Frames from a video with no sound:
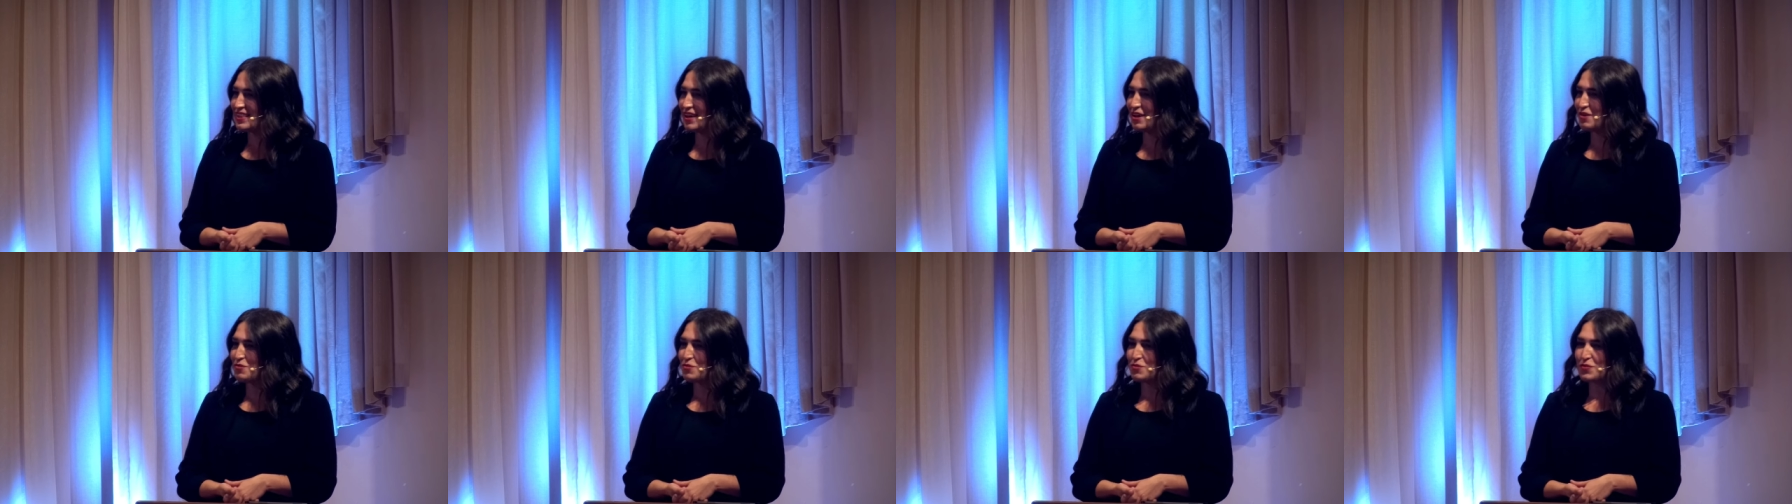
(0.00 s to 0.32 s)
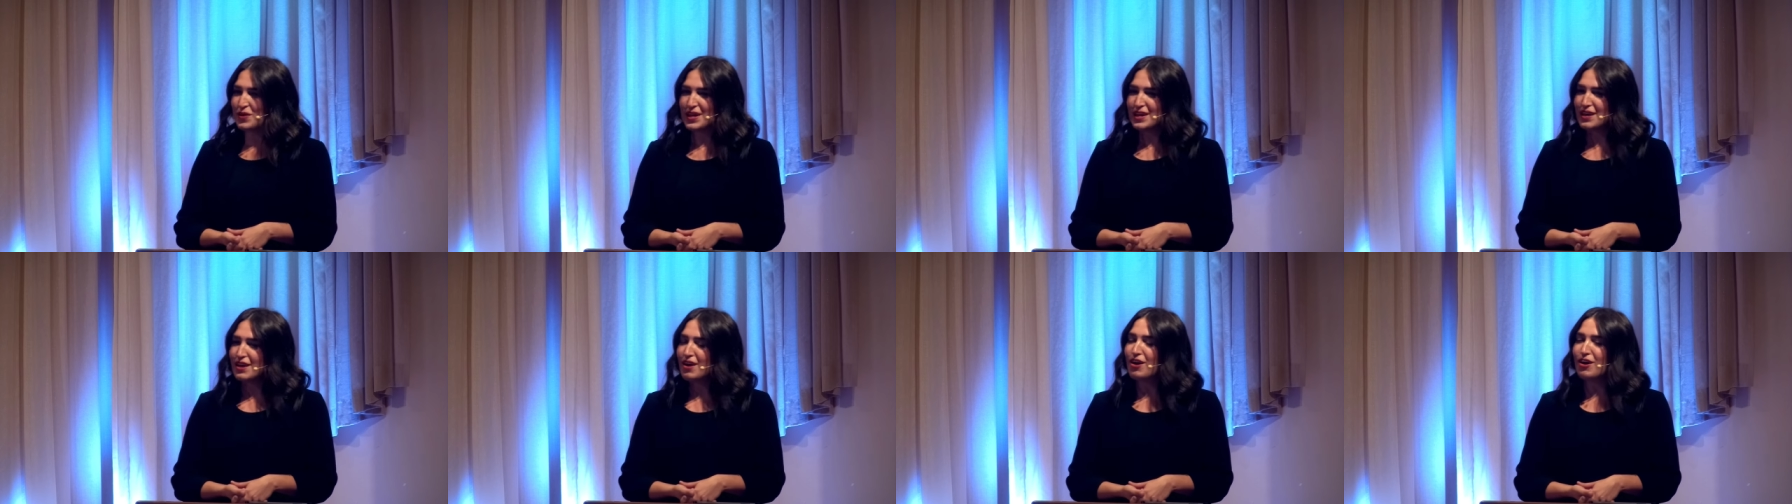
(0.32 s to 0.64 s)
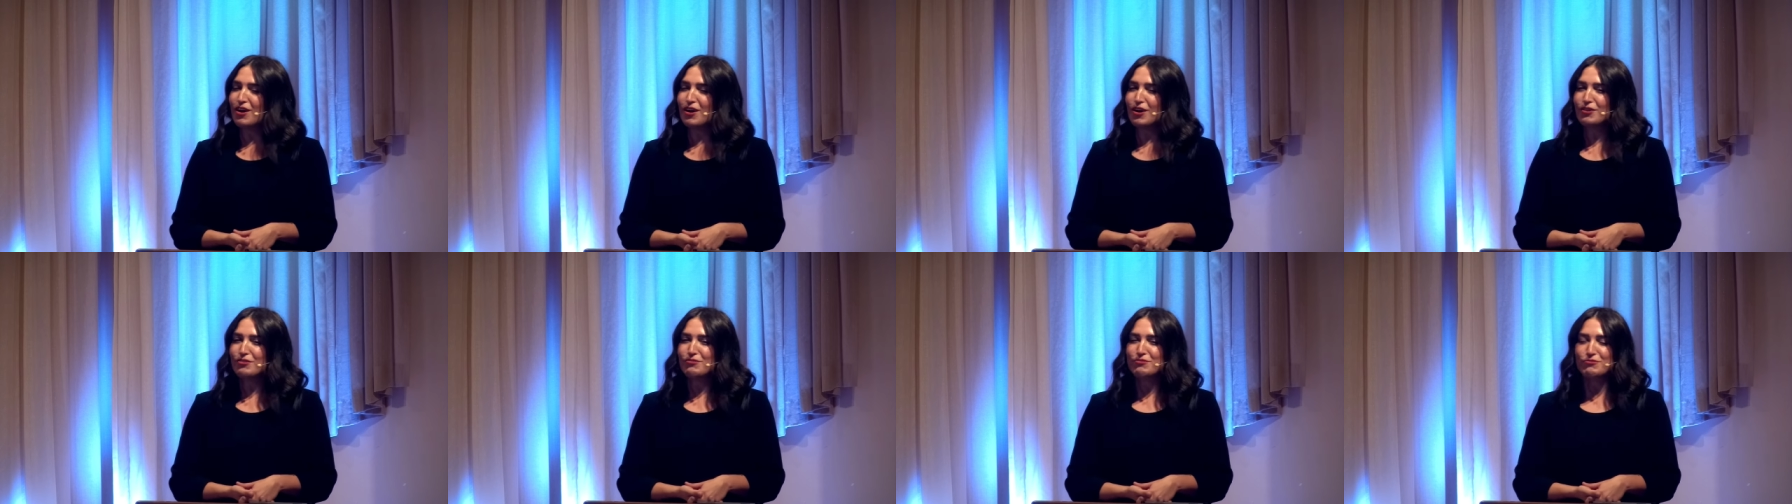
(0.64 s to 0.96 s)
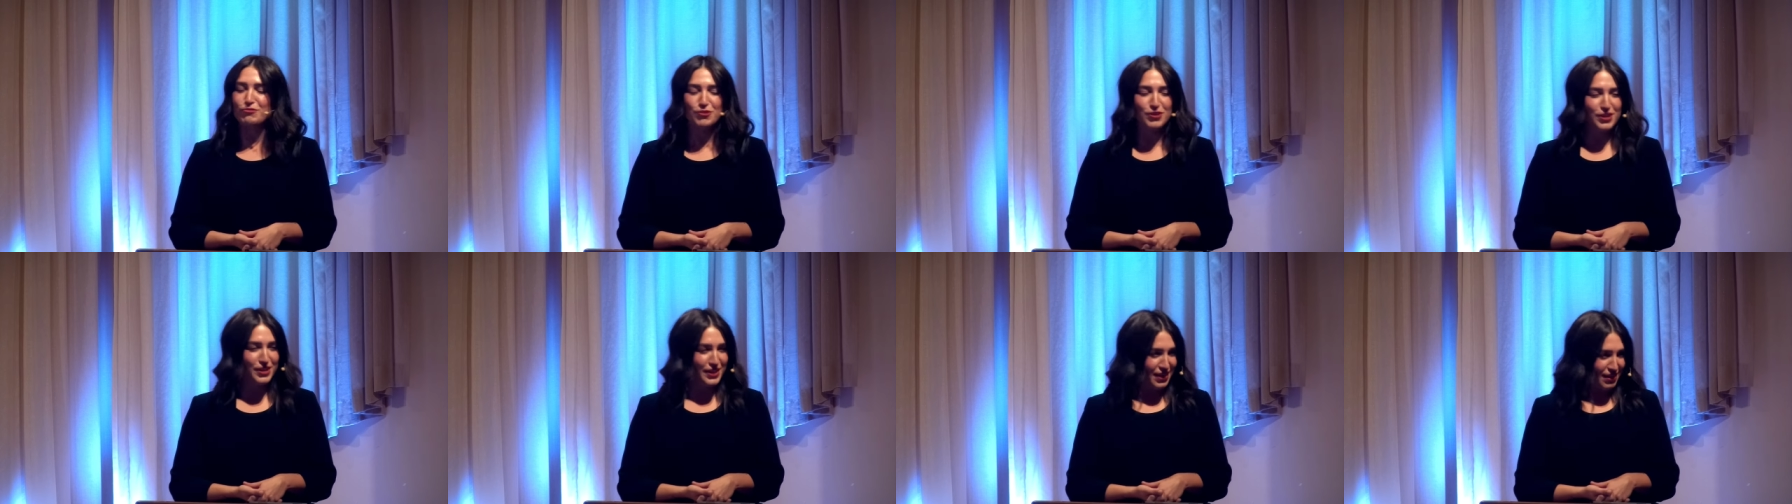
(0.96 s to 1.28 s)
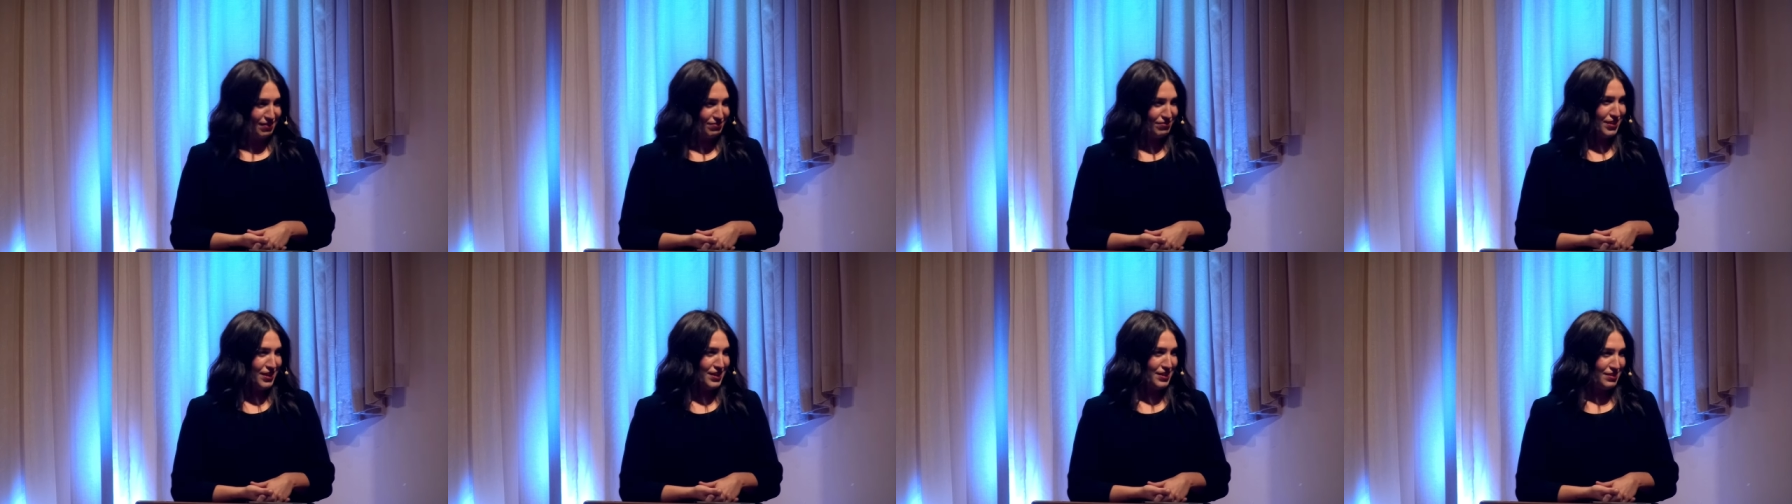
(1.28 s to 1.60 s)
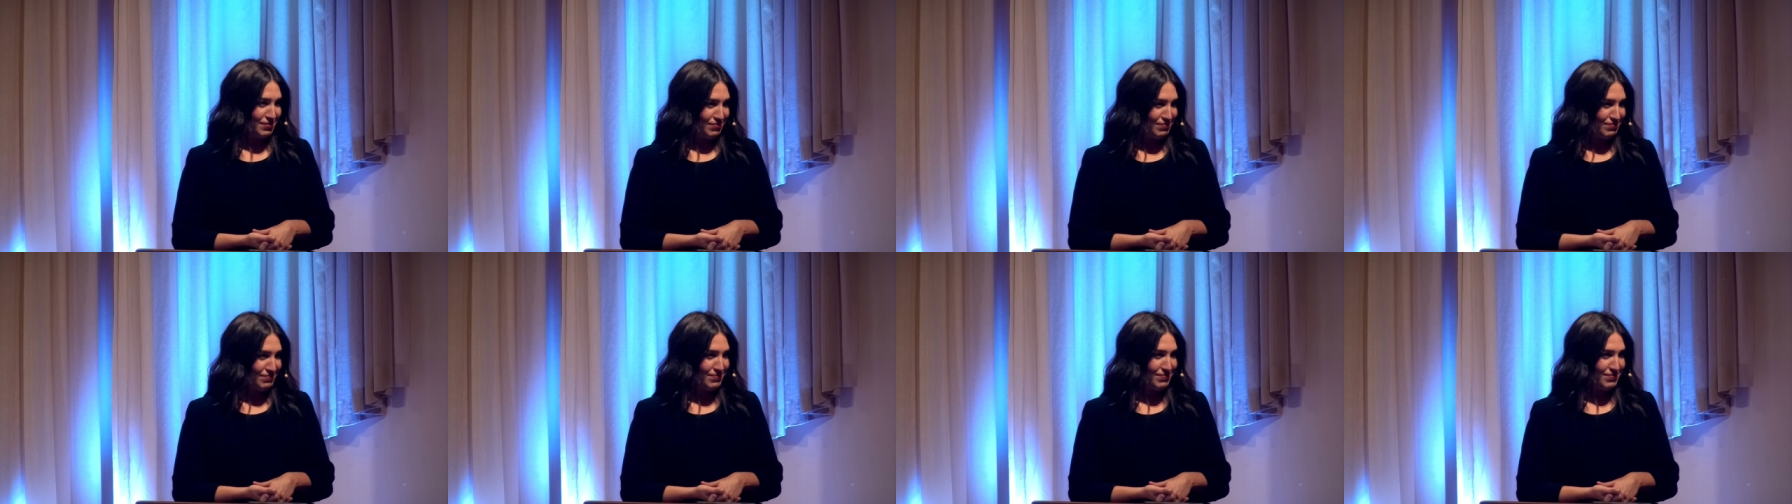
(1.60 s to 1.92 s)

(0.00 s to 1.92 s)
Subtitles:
that we are forgiven,